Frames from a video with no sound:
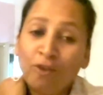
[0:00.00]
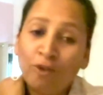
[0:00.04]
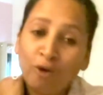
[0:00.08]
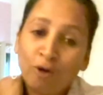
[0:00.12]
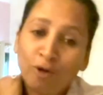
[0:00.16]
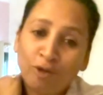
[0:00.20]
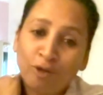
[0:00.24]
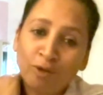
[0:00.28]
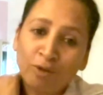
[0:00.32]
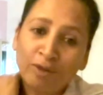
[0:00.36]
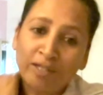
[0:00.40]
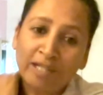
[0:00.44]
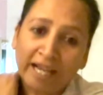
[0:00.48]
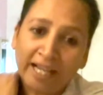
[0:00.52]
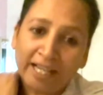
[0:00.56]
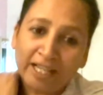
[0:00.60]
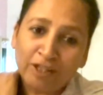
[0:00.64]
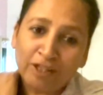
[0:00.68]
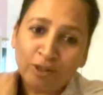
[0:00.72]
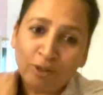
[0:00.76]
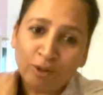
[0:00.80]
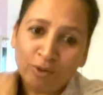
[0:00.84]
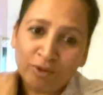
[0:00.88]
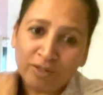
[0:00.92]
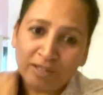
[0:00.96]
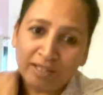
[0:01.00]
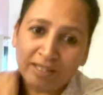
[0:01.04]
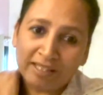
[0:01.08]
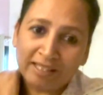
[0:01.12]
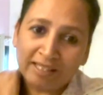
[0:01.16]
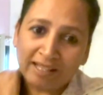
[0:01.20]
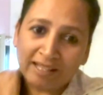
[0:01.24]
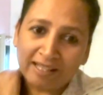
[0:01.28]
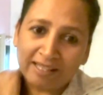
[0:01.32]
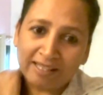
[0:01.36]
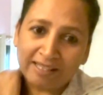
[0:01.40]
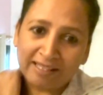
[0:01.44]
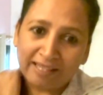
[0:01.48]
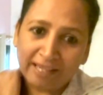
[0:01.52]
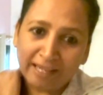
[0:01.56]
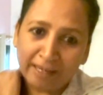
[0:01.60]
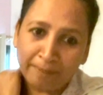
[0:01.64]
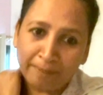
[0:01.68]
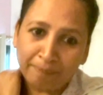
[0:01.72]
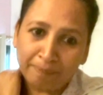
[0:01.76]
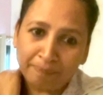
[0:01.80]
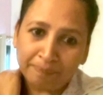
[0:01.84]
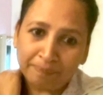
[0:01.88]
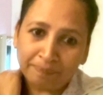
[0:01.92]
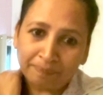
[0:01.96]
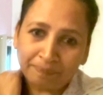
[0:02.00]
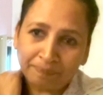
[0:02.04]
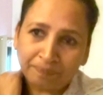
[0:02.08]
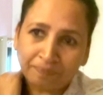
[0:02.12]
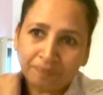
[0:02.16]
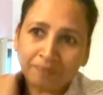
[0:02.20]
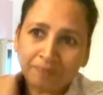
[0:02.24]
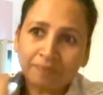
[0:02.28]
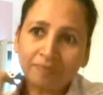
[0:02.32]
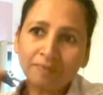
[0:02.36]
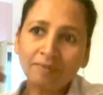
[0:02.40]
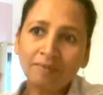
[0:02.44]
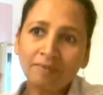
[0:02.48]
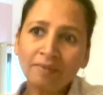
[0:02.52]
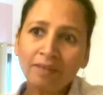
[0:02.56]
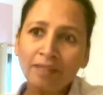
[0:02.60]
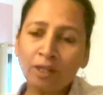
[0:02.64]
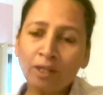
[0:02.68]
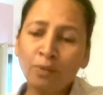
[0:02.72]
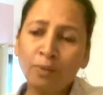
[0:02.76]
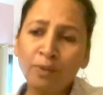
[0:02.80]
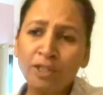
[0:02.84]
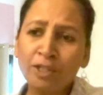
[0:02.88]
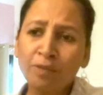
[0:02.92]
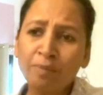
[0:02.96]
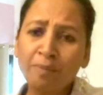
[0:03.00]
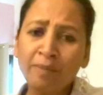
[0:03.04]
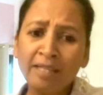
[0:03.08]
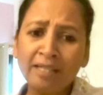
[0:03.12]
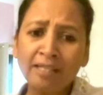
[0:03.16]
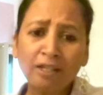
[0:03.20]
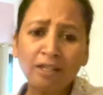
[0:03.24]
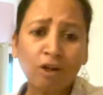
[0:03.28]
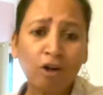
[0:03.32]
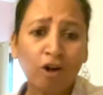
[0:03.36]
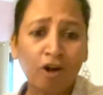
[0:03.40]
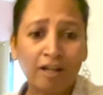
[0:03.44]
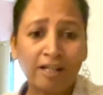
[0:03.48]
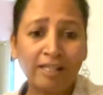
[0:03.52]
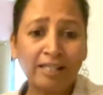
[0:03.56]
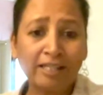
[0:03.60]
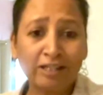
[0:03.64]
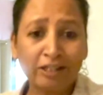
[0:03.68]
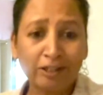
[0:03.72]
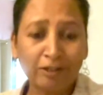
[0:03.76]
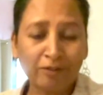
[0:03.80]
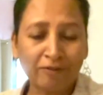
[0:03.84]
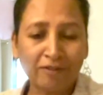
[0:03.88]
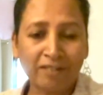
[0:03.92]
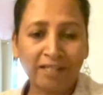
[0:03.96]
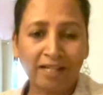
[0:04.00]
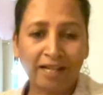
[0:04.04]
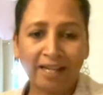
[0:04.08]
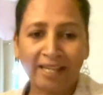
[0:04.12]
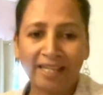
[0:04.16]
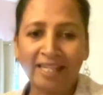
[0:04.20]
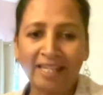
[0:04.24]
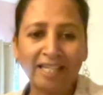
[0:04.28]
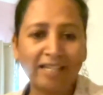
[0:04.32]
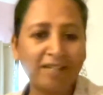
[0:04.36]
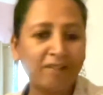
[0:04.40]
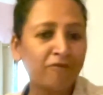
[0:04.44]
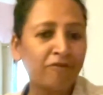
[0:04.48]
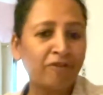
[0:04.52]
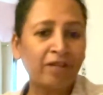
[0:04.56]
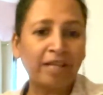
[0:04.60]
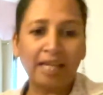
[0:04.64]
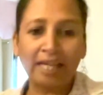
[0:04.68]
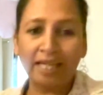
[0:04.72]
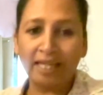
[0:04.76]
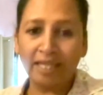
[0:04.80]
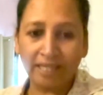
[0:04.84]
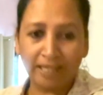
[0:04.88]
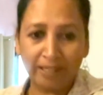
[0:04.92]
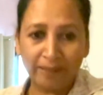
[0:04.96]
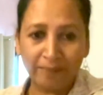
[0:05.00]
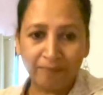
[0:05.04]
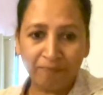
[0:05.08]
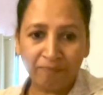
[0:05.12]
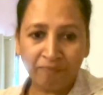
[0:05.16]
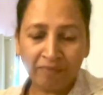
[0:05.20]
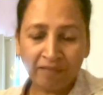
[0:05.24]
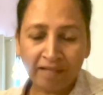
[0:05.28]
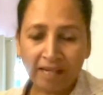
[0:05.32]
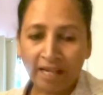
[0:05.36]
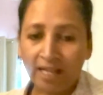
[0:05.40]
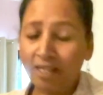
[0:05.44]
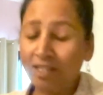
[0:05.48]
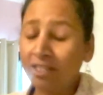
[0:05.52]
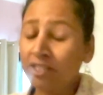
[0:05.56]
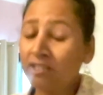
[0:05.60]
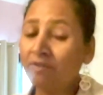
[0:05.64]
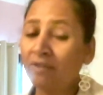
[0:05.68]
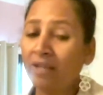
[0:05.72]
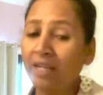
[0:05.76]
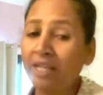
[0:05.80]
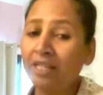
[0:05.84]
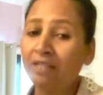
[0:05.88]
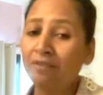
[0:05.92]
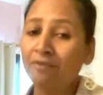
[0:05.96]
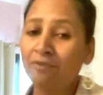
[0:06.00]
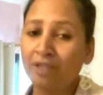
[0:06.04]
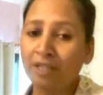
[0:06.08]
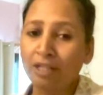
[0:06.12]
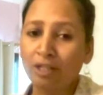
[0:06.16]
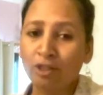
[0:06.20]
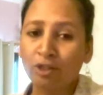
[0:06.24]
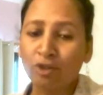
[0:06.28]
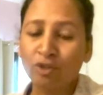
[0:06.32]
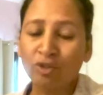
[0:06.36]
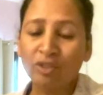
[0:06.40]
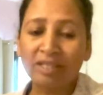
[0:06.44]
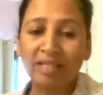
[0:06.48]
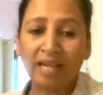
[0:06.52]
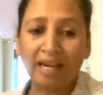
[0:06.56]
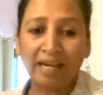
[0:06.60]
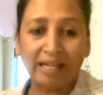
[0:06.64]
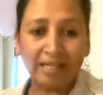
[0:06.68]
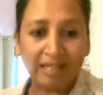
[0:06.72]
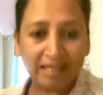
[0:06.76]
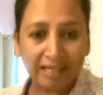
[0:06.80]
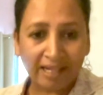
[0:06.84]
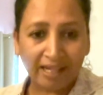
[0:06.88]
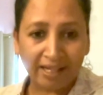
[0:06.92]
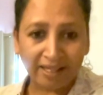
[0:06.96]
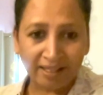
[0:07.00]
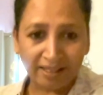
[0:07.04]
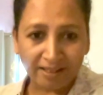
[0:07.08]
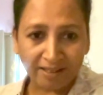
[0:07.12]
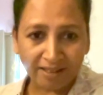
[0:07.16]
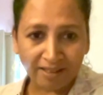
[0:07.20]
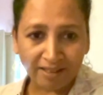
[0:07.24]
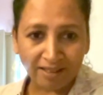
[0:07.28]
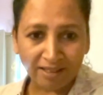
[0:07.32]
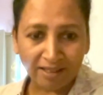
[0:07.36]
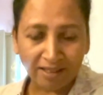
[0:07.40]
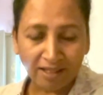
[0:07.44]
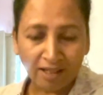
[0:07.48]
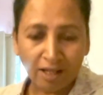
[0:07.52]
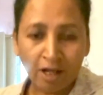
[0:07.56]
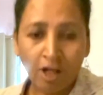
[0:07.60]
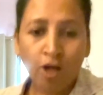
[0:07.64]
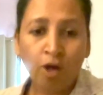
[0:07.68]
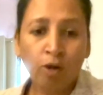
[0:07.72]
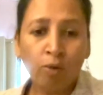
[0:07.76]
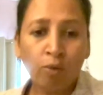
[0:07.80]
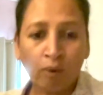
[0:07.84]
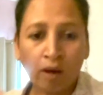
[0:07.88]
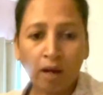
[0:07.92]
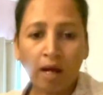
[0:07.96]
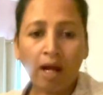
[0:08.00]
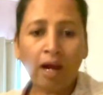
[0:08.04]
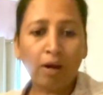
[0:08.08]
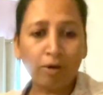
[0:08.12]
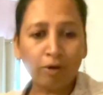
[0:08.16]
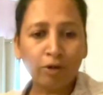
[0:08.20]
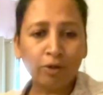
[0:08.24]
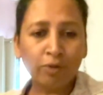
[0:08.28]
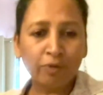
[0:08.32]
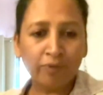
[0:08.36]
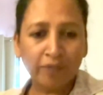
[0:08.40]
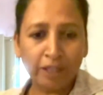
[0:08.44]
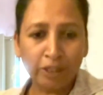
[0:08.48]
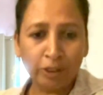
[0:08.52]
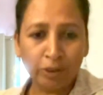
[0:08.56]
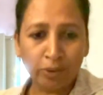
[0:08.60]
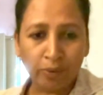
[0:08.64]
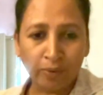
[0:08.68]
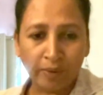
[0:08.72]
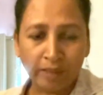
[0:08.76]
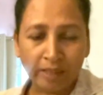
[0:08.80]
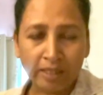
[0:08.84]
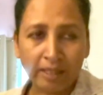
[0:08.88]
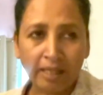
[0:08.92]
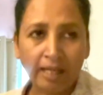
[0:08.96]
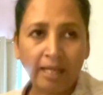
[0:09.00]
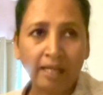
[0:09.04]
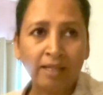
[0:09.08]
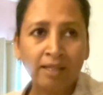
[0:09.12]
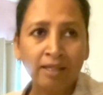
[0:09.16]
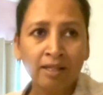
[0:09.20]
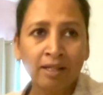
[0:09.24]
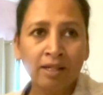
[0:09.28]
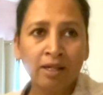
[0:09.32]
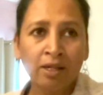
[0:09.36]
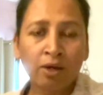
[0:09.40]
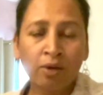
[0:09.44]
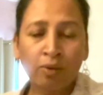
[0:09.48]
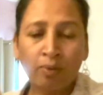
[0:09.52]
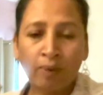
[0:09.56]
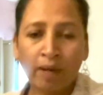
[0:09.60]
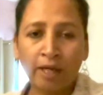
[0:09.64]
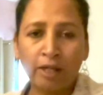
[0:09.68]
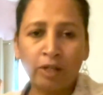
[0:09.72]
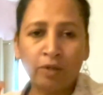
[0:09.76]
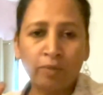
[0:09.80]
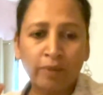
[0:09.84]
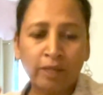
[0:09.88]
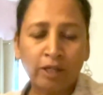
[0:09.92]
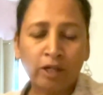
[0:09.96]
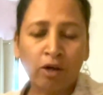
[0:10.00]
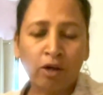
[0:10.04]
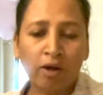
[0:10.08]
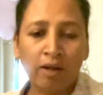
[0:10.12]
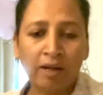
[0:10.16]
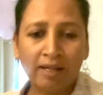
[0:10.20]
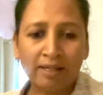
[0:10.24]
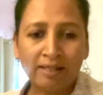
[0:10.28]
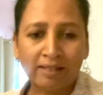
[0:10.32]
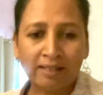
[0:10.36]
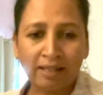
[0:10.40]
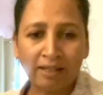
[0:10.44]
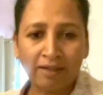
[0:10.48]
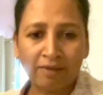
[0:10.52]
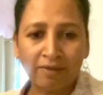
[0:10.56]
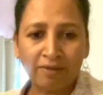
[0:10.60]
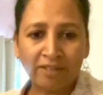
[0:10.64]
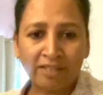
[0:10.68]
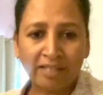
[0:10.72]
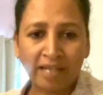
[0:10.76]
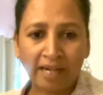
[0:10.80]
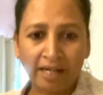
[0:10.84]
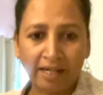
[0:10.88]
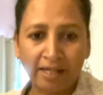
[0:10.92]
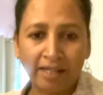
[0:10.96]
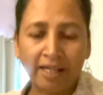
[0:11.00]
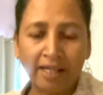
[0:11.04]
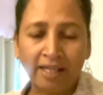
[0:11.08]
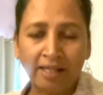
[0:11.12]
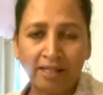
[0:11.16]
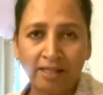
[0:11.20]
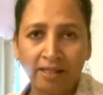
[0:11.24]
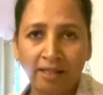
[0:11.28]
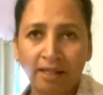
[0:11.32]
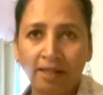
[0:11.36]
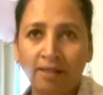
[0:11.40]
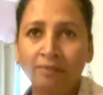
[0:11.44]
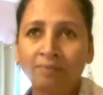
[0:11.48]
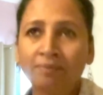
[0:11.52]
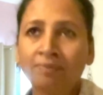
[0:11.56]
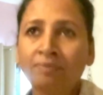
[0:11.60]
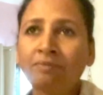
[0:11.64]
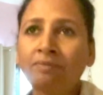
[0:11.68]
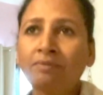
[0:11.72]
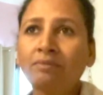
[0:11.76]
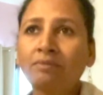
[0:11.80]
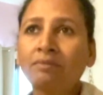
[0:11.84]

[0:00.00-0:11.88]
no two dye sources are same, which means the content of dye can vary and it's very difficult to standardize it. Well, how do we do it? And why do we call ourselves standardizing?